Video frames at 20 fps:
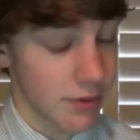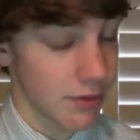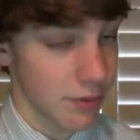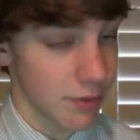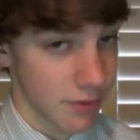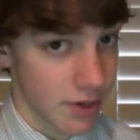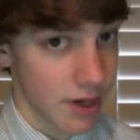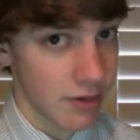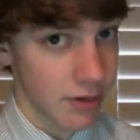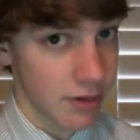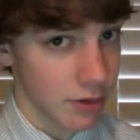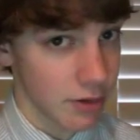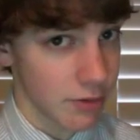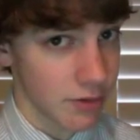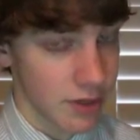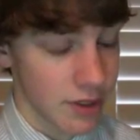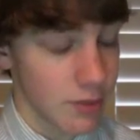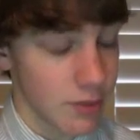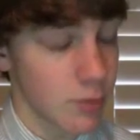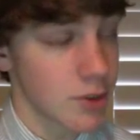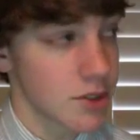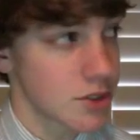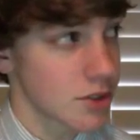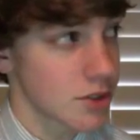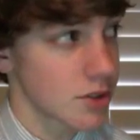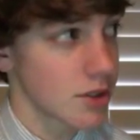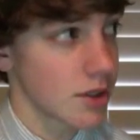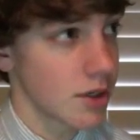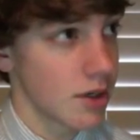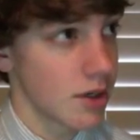for a $5 fee,
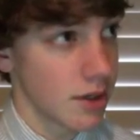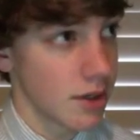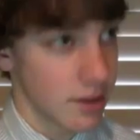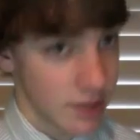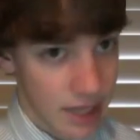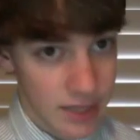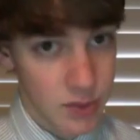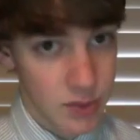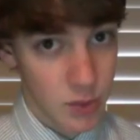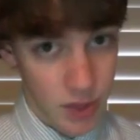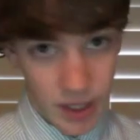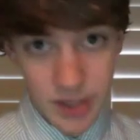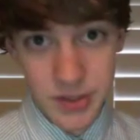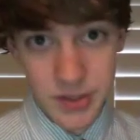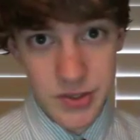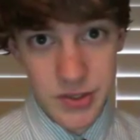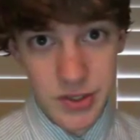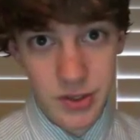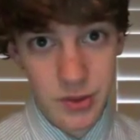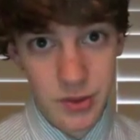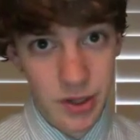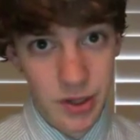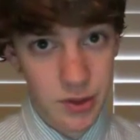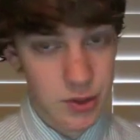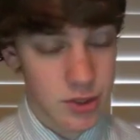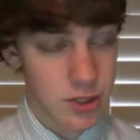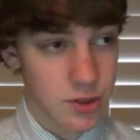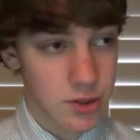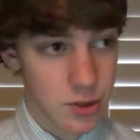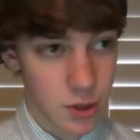which that's what I used to do. I
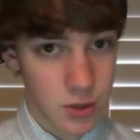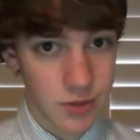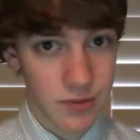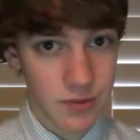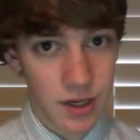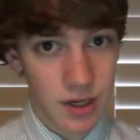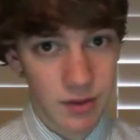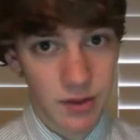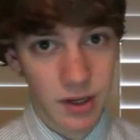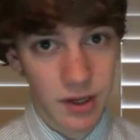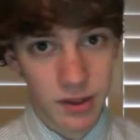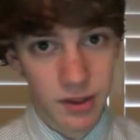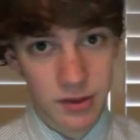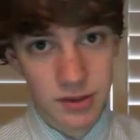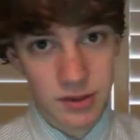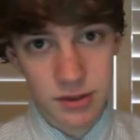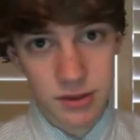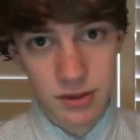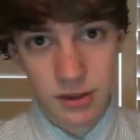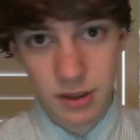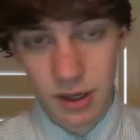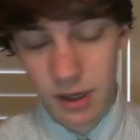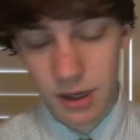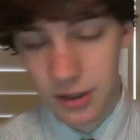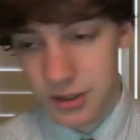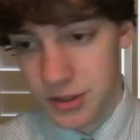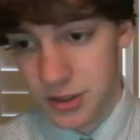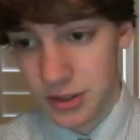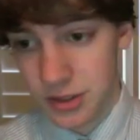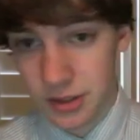used to charge $5, or I
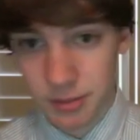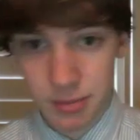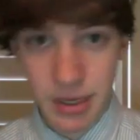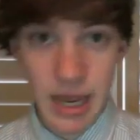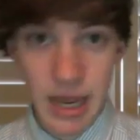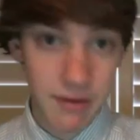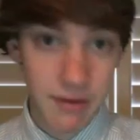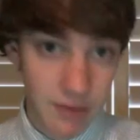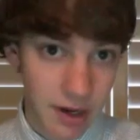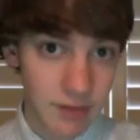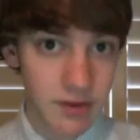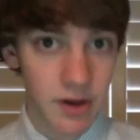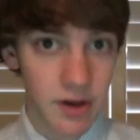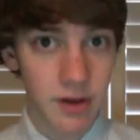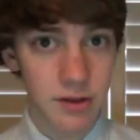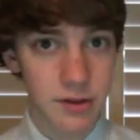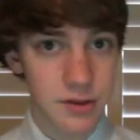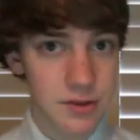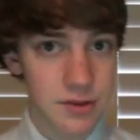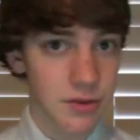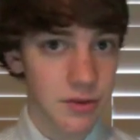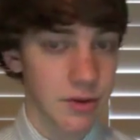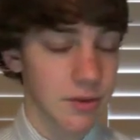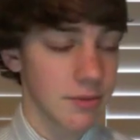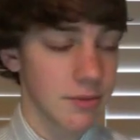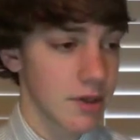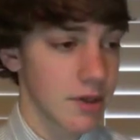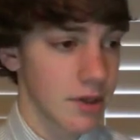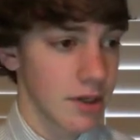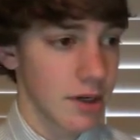used to pay $5
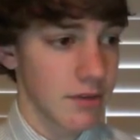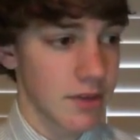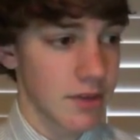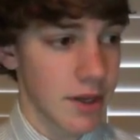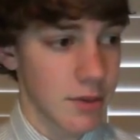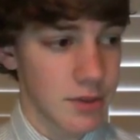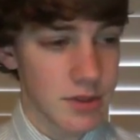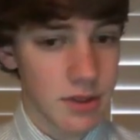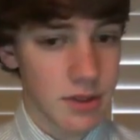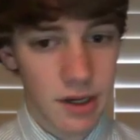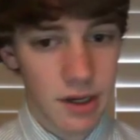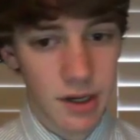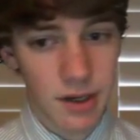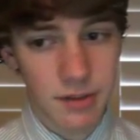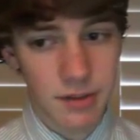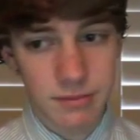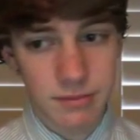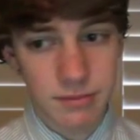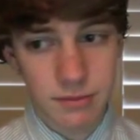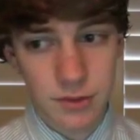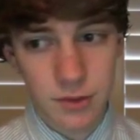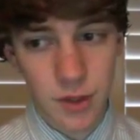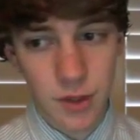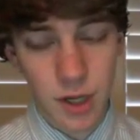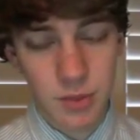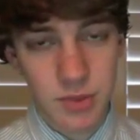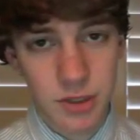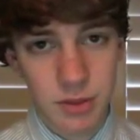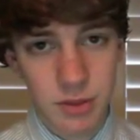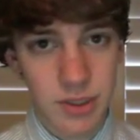for if they would
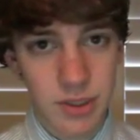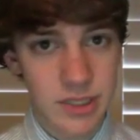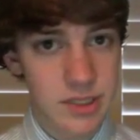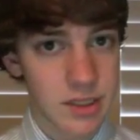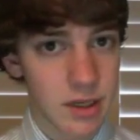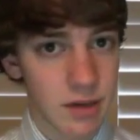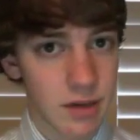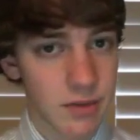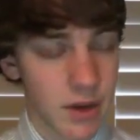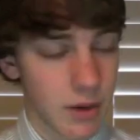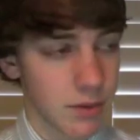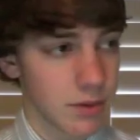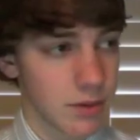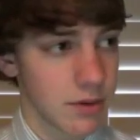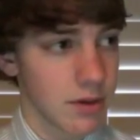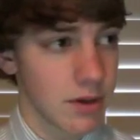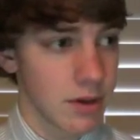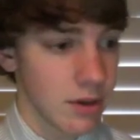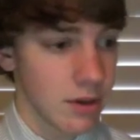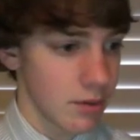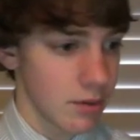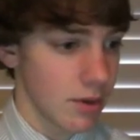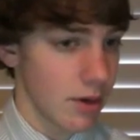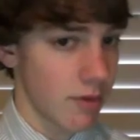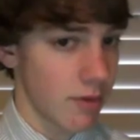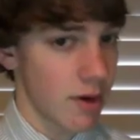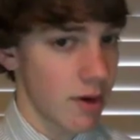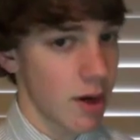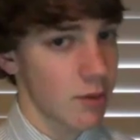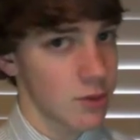drop ship my stuff. I would,
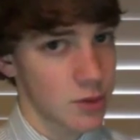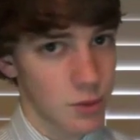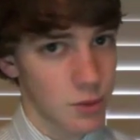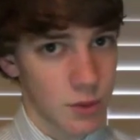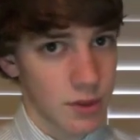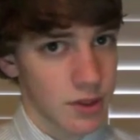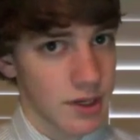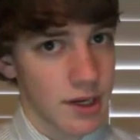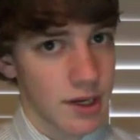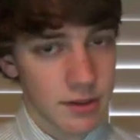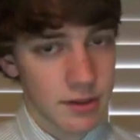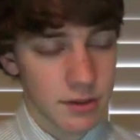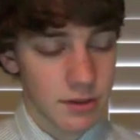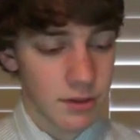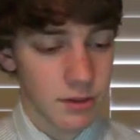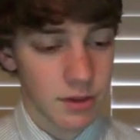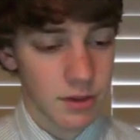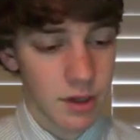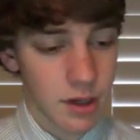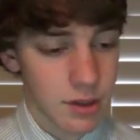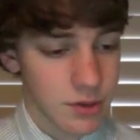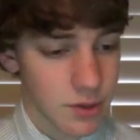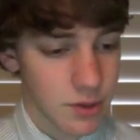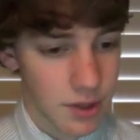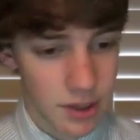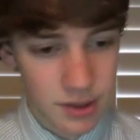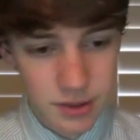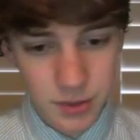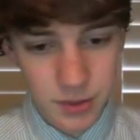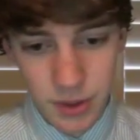whenever I was working out the little
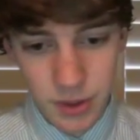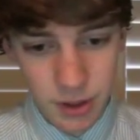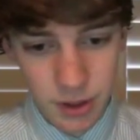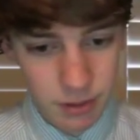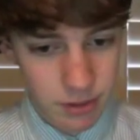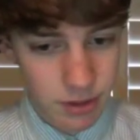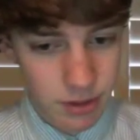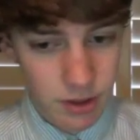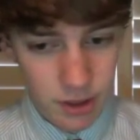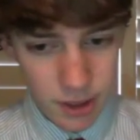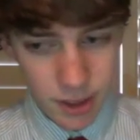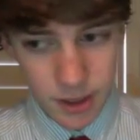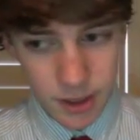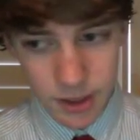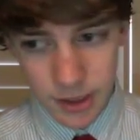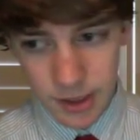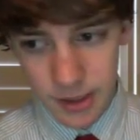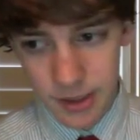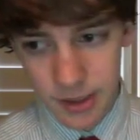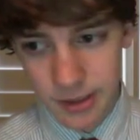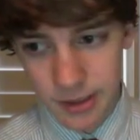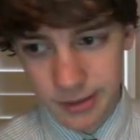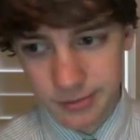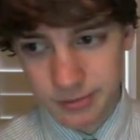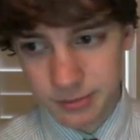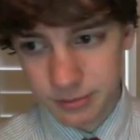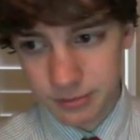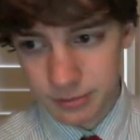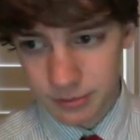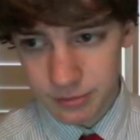contracts or whatever, and
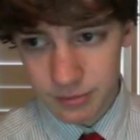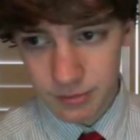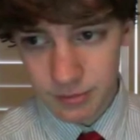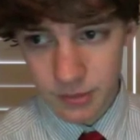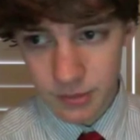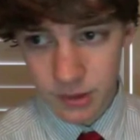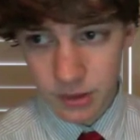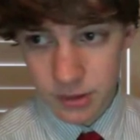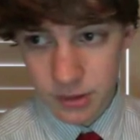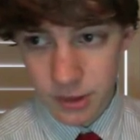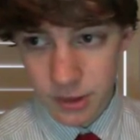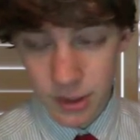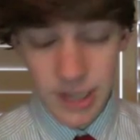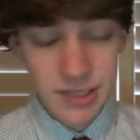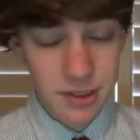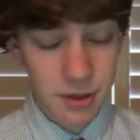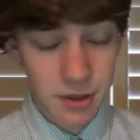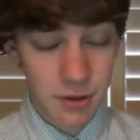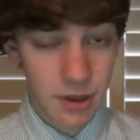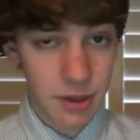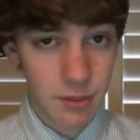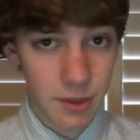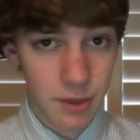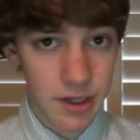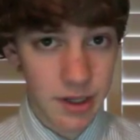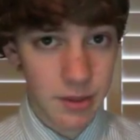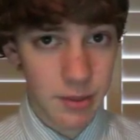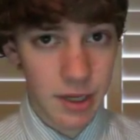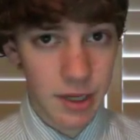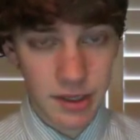so that's a great
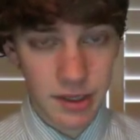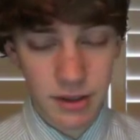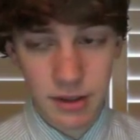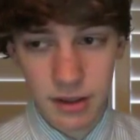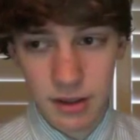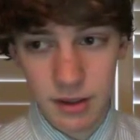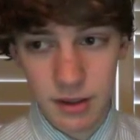way to make